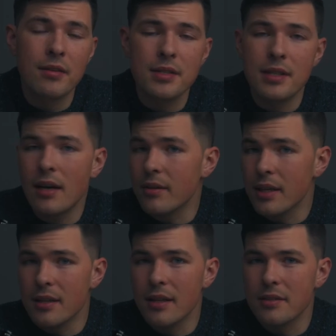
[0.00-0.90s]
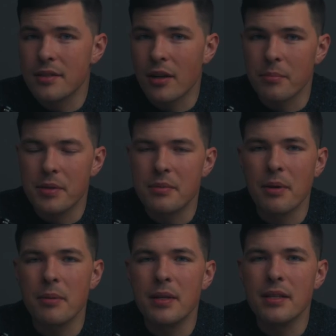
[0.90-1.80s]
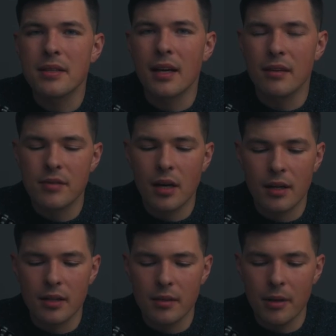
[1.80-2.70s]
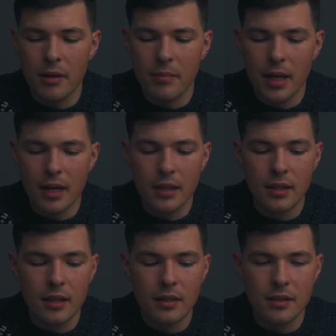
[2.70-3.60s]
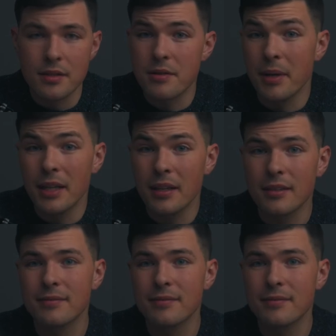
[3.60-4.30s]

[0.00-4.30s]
this down and then start piece by piece kind of talking about my decision making.